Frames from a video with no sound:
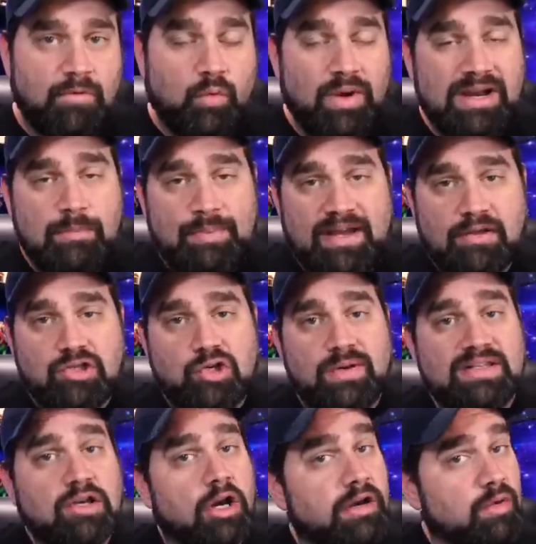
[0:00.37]
Gwyneth Paltrow
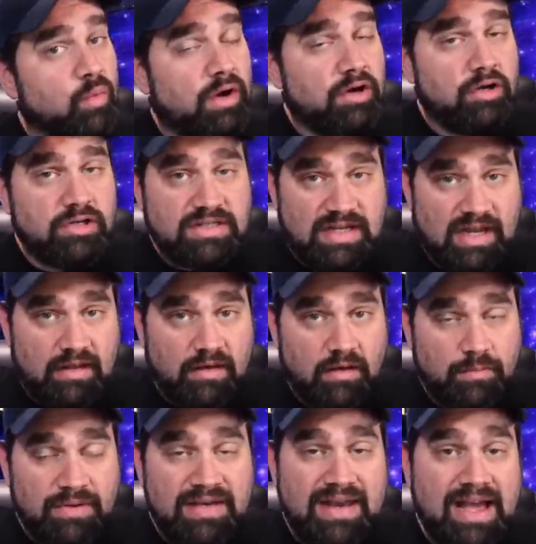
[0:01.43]
has already won her
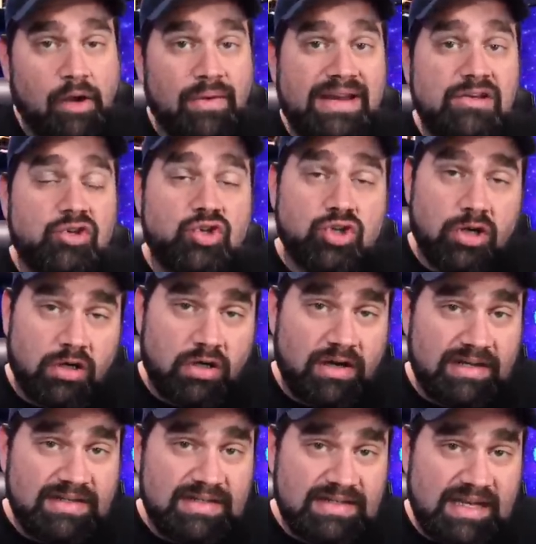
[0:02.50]
dollar, but now a juror
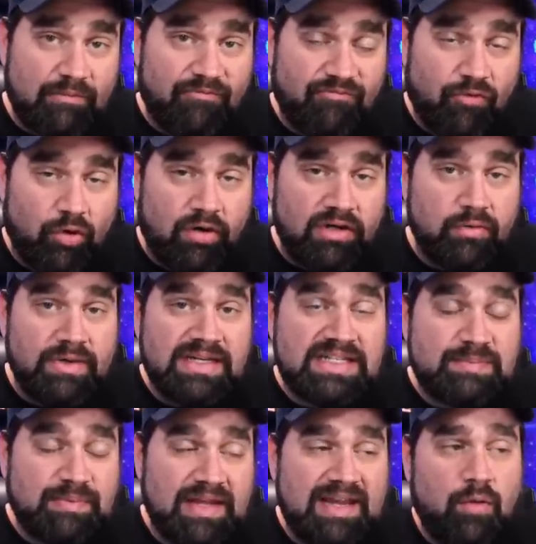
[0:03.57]
has stepped forward to
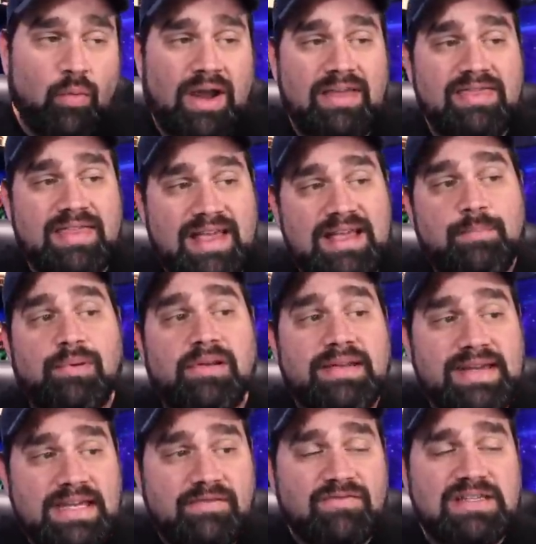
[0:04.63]
explain why they
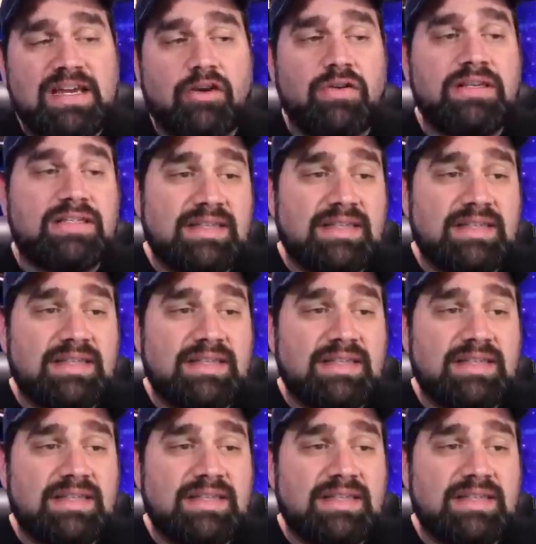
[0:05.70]
believe Terry